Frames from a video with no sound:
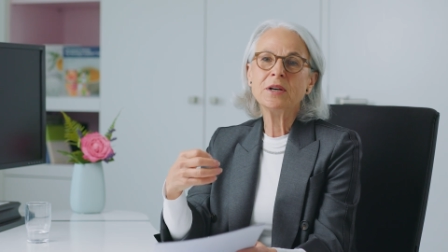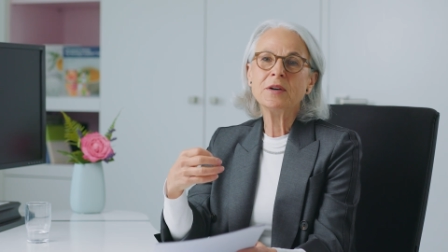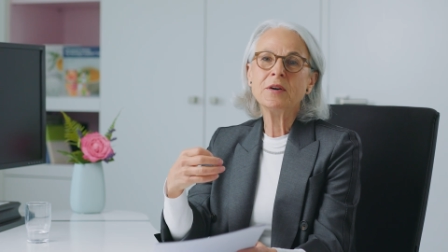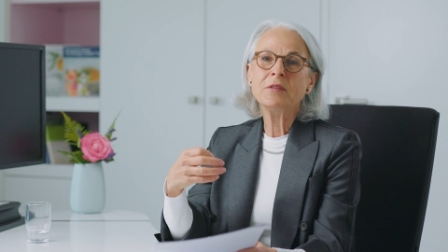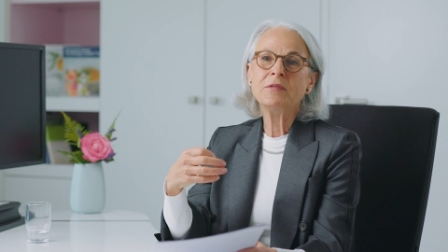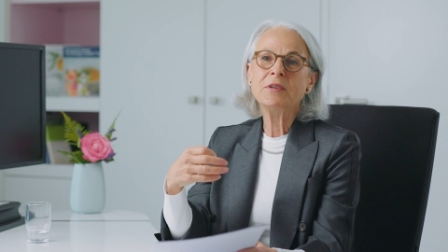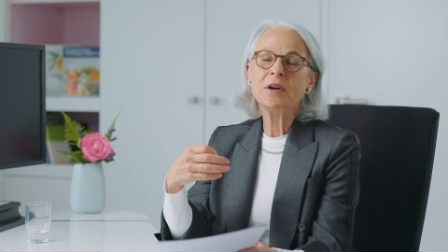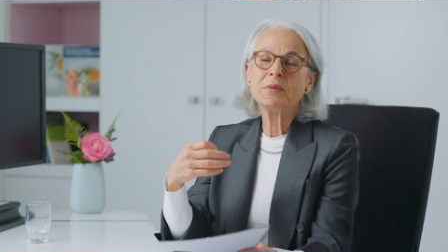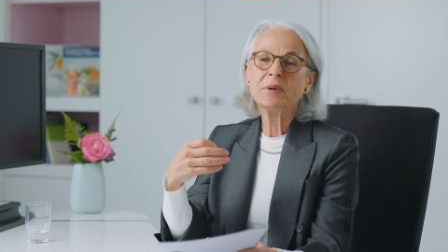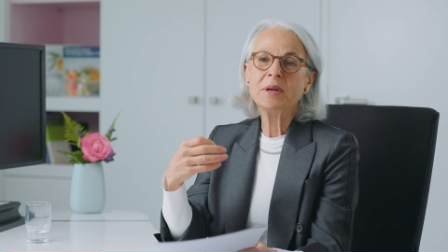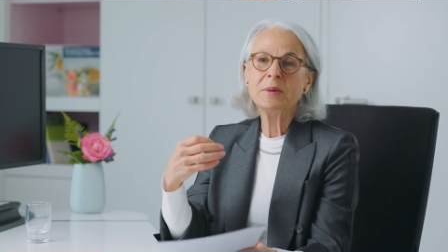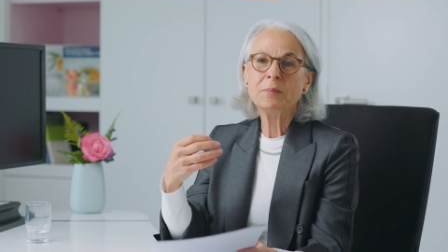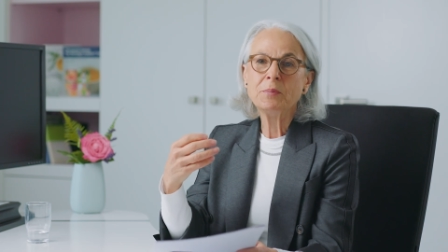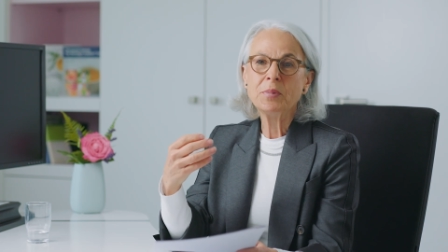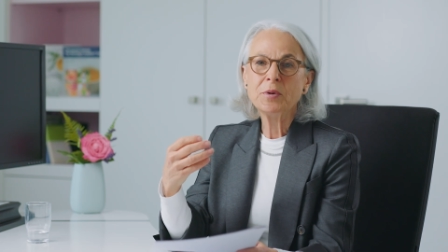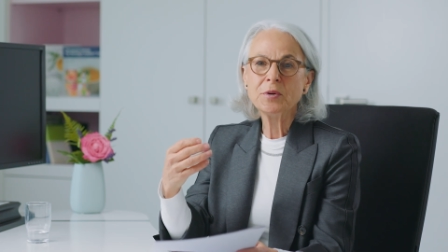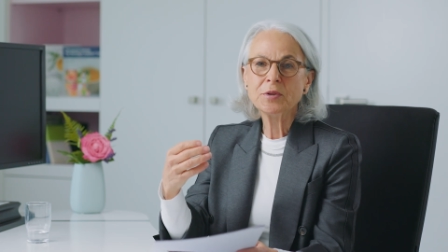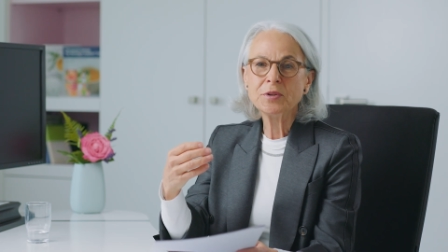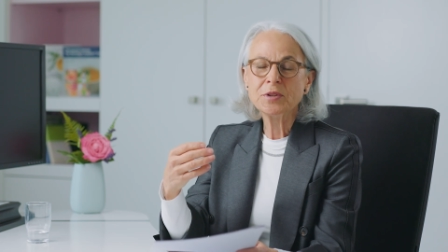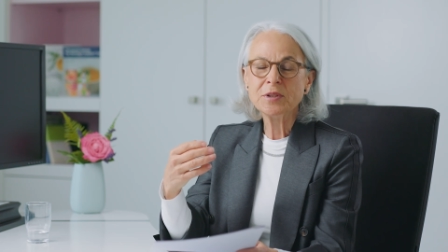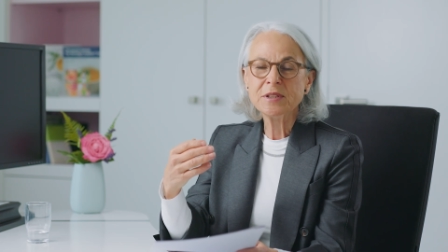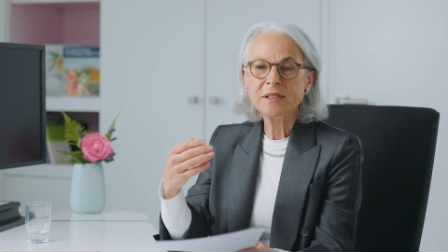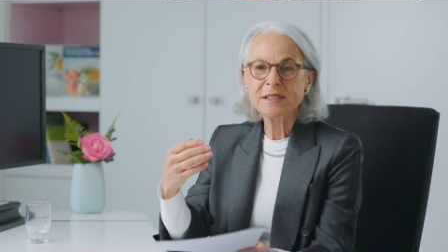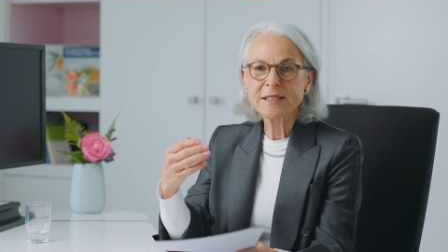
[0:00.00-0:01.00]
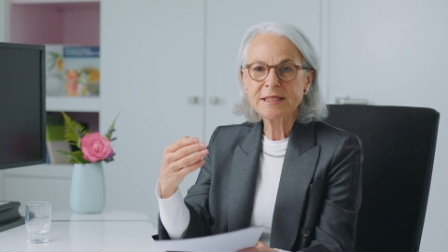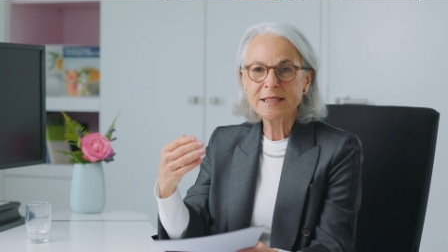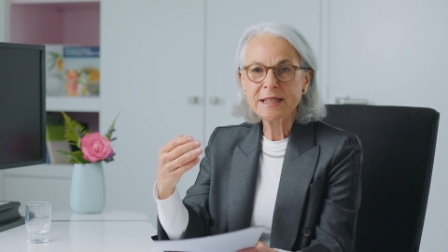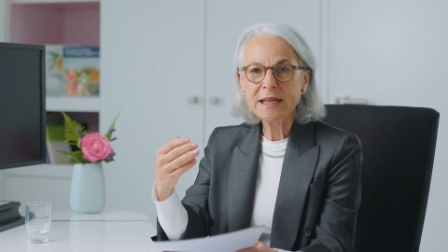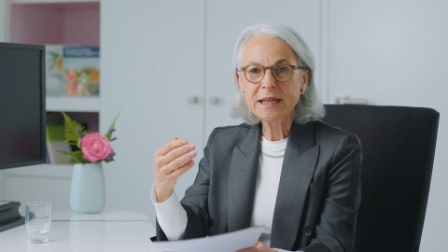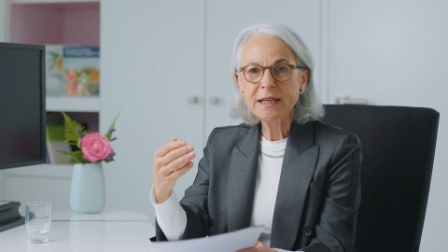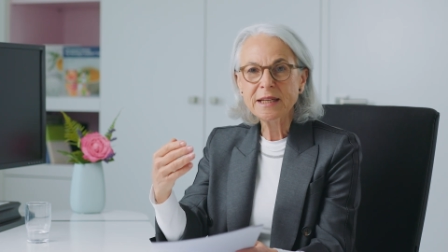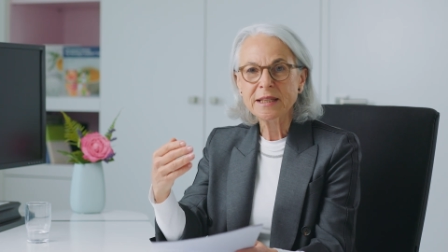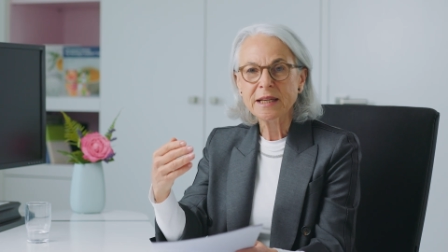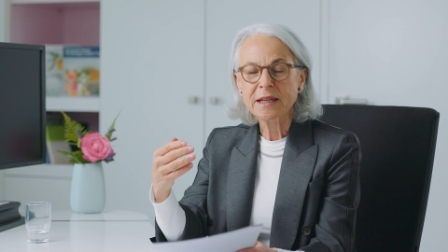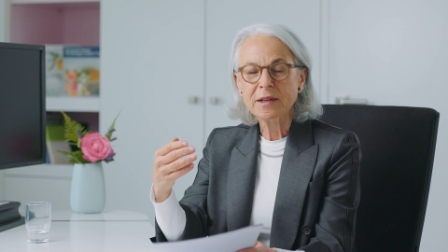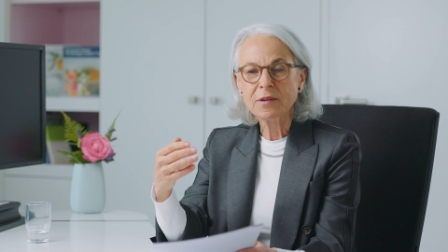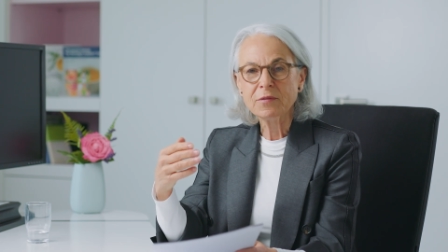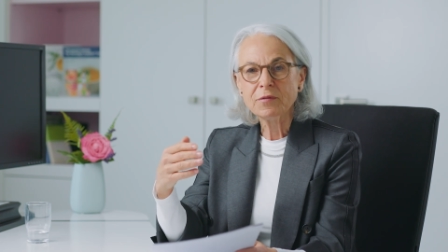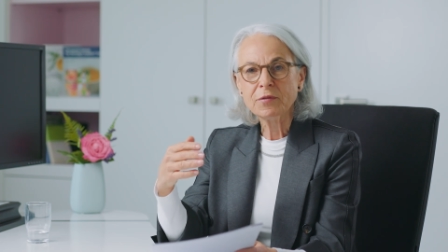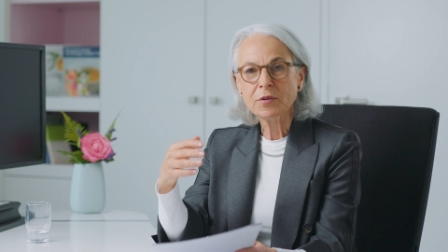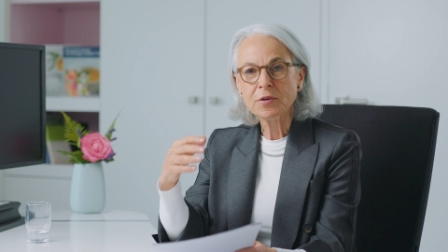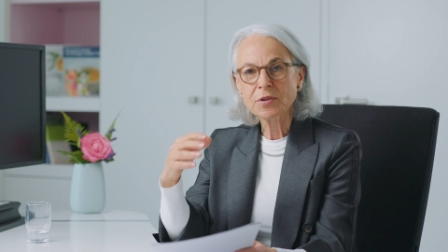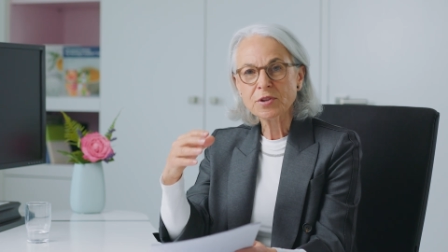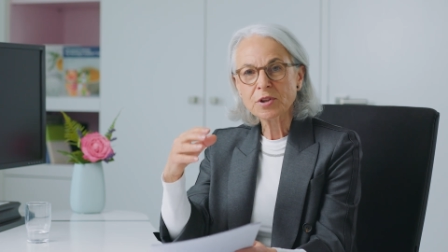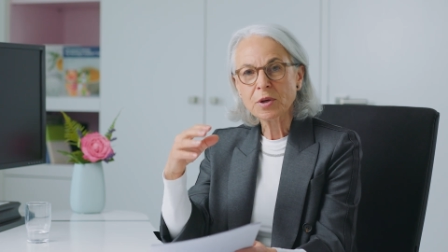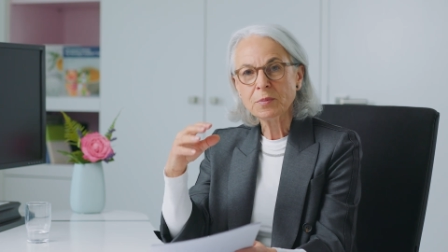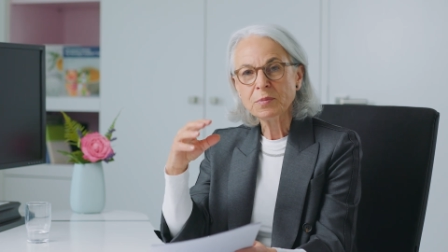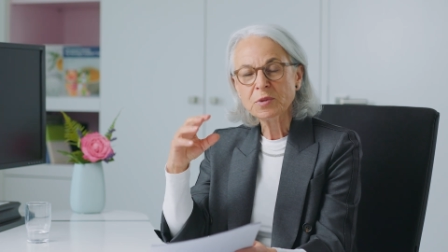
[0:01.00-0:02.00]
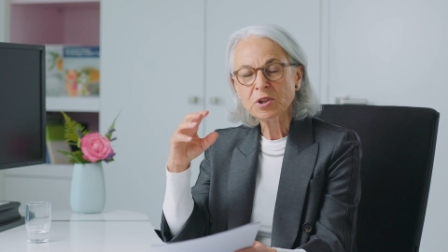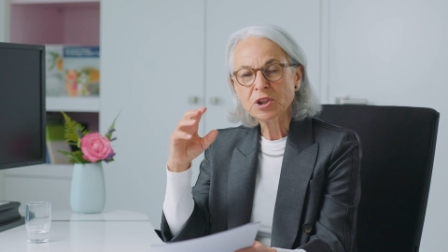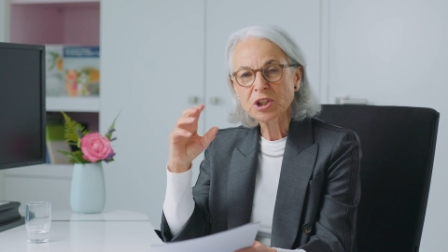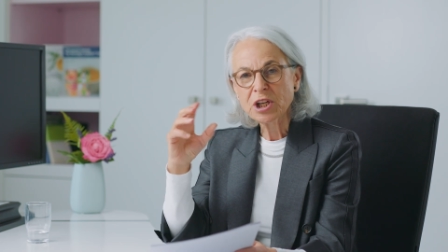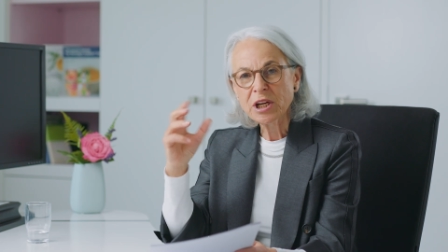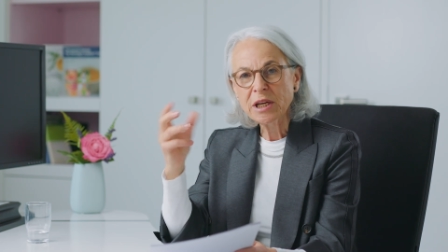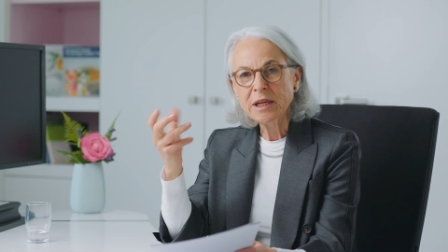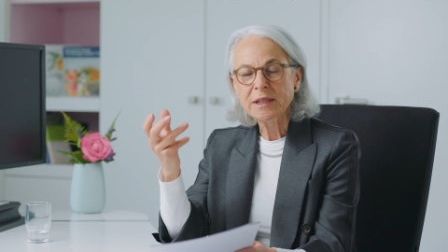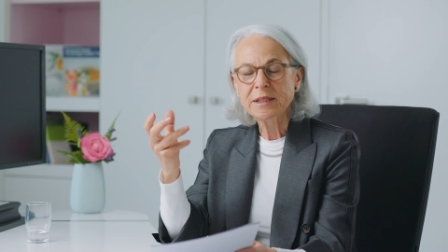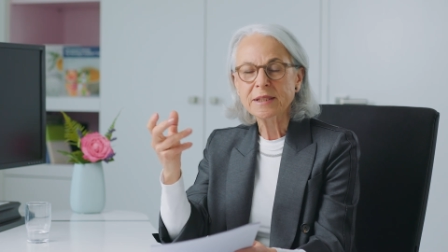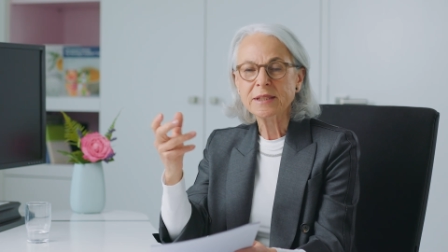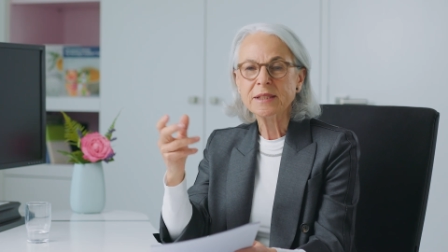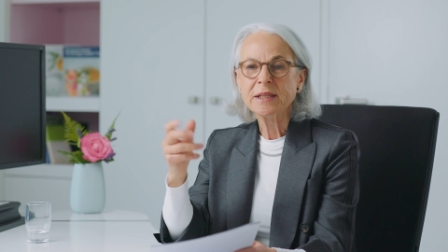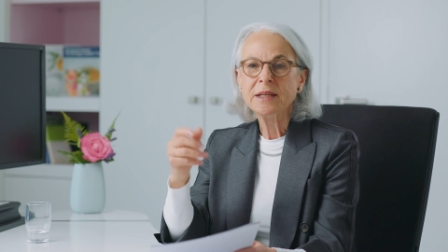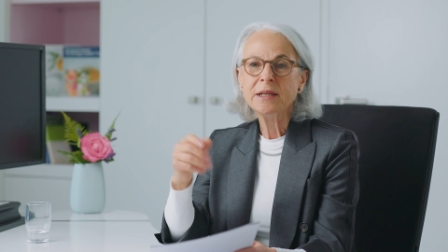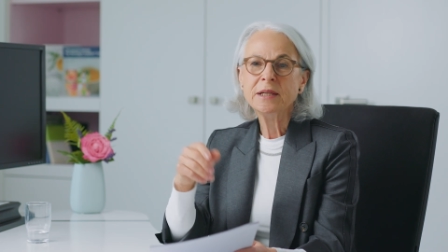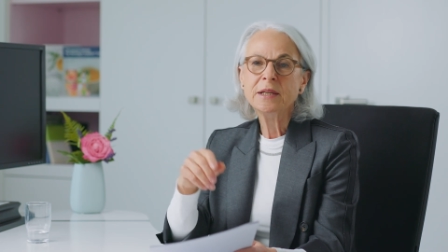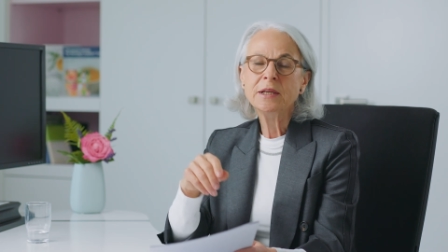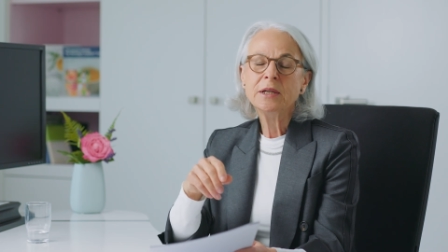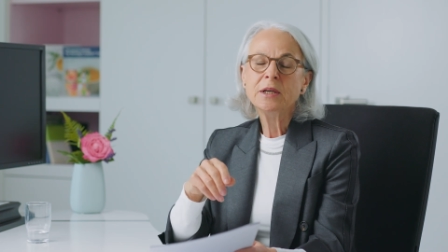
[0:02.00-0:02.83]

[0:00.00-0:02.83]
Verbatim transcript: a very important signal for some genes